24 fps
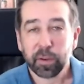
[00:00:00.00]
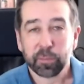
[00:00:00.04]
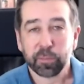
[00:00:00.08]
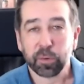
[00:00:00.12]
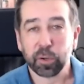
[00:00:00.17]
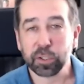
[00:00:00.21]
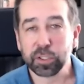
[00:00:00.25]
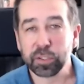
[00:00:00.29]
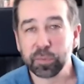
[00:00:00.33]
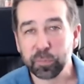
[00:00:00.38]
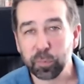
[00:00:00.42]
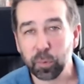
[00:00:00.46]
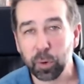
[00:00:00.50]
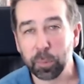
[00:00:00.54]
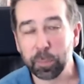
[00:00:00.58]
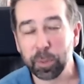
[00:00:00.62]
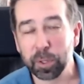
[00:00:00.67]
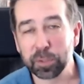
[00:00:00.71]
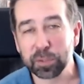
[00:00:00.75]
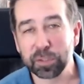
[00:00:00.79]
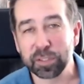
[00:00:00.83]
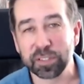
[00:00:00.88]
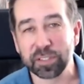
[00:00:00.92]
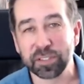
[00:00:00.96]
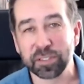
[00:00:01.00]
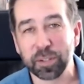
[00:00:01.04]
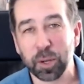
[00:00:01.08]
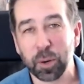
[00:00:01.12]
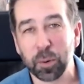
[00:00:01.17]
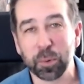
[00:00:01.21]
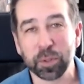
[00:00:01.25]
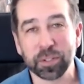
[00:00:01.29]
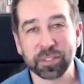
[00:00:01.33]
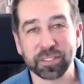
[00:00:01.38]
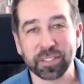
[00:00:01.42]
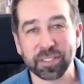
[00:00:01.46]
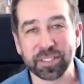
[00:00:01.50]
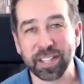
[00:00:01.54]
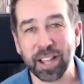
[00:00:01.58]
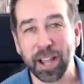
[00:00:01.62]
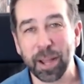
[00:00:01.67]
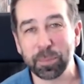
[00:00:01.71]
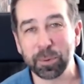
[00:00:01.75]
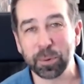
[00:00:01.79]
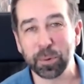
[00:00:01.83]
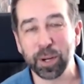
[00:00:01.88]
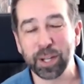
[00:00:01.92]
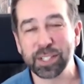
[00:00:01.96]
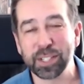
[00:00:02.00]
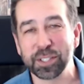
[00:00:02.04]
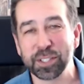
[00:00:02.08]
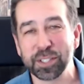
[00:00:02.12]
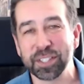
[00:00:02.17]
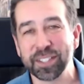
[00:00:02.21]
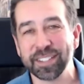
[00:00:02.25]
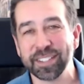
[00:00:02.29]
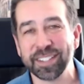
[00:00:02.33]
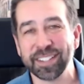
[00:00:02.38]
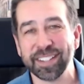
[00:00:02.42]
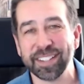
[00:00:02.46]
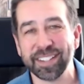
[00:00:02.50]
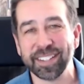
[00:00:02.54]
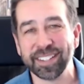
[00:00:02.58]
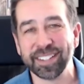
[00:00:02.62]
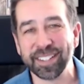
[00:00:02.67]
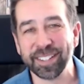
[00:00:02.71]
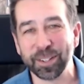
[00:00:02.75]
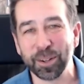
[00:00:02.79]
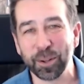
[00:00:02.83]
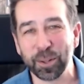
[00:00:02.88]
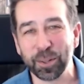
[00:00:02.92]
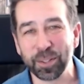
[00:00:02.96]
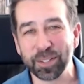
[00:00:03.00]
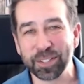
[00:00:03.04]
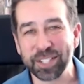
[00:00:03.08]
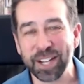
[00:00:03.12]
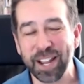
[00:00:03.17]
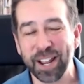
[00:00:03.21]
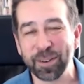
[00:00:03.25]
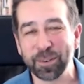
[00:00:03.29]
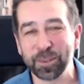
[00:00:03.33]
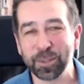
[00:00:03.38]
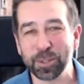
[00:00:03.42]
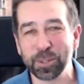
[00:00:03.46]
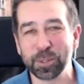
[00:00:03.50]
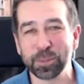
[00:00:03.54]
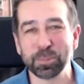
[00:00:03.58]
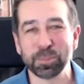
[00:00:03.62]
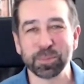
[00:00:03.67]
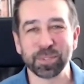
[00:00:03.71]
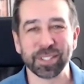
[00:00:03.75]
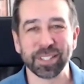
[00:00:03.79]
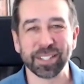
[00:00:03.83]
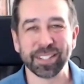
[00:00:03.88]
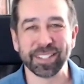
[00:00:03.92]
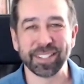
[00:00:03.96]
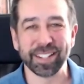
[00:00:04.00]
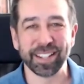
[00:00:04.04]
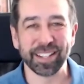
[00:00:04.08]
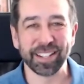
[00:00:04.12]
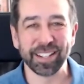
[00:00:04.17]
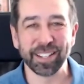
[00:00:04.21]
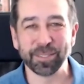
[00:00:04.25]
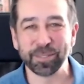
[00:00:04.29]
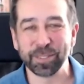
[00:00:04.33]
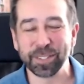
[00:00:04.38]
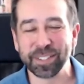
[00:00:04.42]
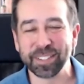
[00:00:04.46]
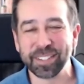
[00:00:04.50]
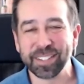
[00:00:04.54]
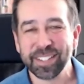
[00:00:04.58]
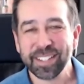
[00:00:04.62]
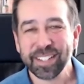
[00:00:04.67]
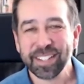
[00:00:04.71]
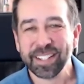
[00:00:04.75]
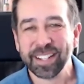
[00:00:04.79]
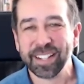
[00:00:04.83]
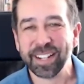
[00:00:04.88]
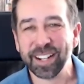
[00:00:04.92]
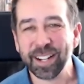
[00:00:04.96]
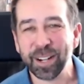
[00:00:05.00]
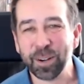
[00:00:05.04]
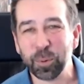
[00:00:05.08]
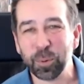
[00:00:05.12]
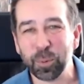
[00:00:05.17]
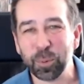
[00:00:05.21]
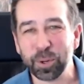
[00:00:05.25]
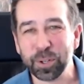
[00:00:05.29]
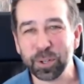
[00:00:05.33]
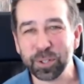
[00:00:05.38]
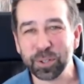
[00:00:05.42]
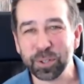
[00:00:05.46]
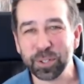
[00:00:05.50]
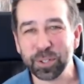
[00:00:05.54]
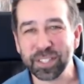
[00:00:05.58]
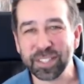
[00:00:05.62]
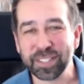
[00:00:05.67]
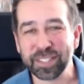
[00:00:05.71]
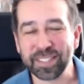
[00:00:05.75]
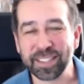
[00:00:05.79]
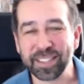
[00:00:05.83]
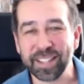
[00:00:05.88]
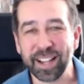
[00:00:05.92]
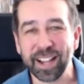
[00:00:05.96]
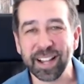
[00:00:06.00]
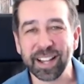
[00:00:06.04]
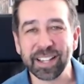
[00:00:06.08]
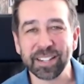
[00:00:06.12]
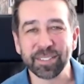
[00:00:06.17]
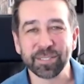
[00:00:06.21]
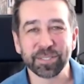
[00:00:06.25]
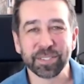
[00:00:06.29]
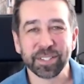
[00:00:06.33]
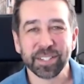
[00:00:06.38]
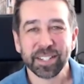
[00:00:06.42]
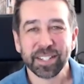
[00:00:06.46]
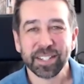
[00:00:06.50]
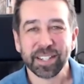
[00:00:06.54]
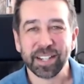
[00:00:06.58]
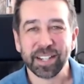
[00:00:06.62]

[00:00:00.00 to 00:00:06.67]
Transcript: First and foremost, this is always the top question in all the chat rooms, and even when we're doing this live,